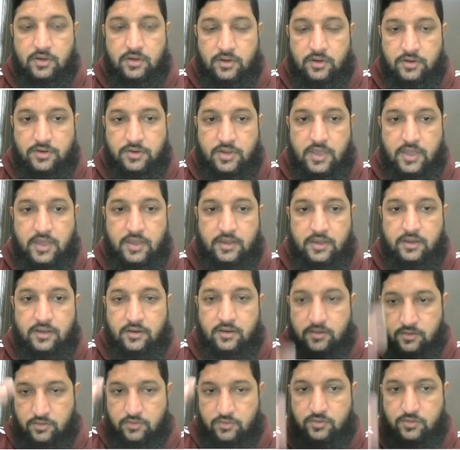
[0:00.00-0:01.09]
drag
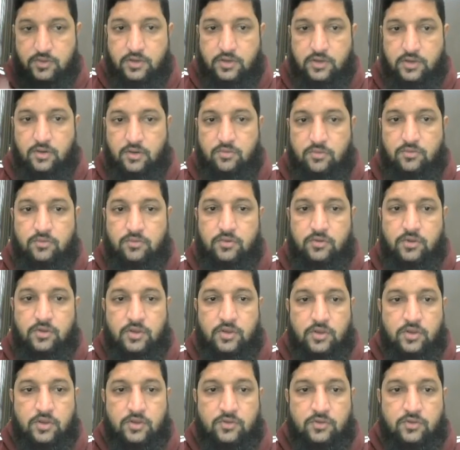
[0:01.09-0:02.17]
to the down.
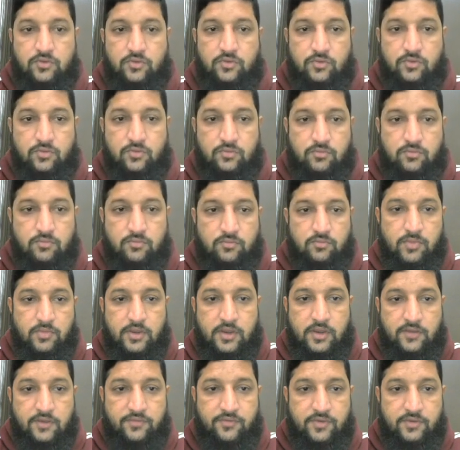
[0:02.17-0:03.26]
So my
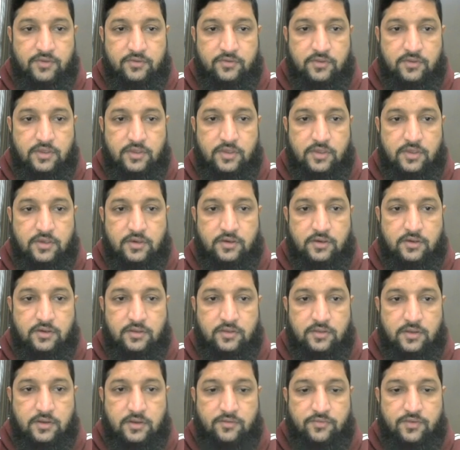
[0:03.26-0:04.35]
reference, see here,
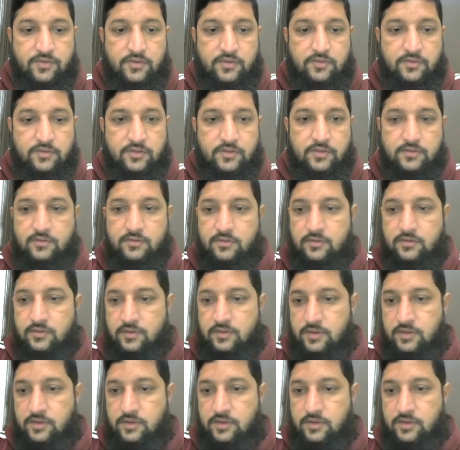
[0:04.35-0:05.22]
the reference is,